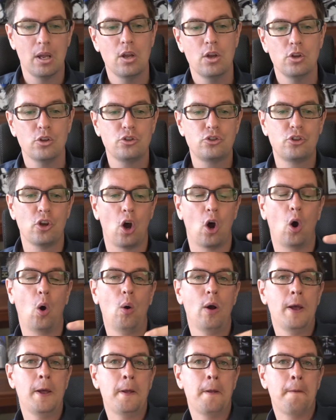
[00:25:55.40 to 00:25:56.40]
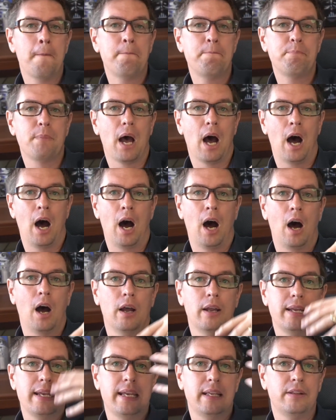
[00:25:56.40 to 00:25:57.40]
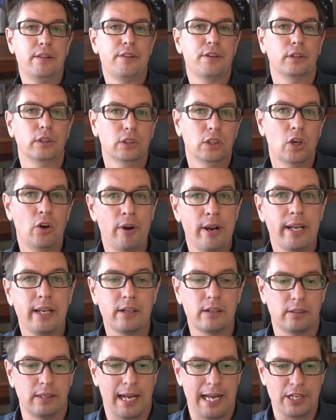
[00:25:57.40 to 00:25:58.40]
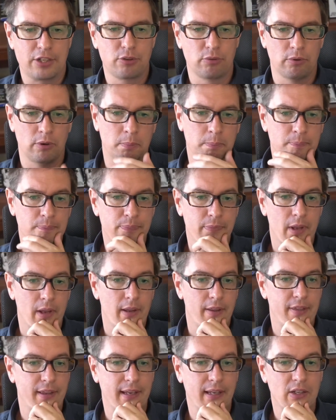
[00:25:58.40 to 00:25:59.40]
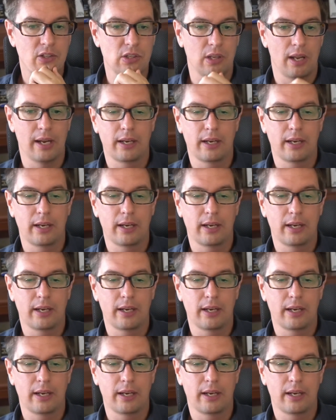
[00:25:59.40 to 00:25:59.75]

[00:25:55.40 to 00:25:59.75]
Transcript: So in the learning classroom, things like